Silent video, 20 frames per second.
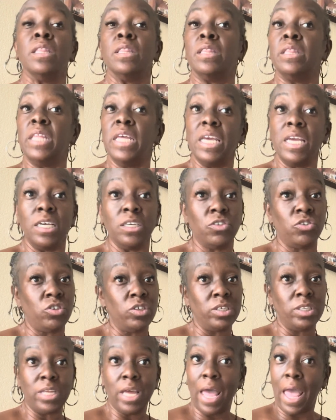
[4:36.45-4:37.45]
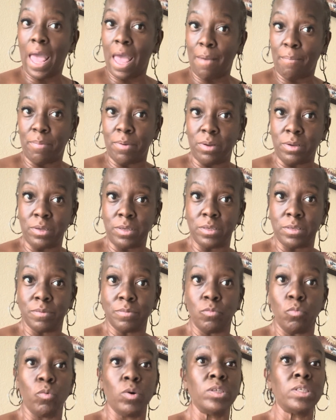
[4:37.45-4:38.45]
Things just happened
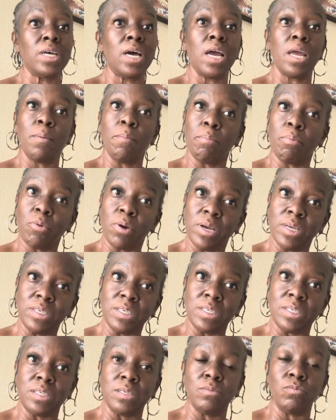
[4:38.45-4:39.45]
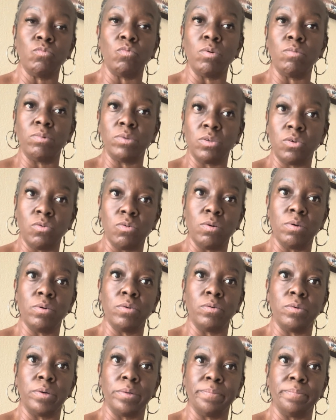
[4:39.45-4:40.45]
once I embraced what was going
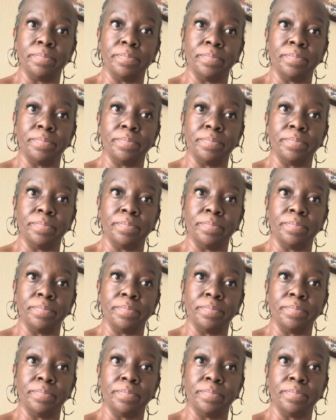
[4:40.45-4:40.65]
on.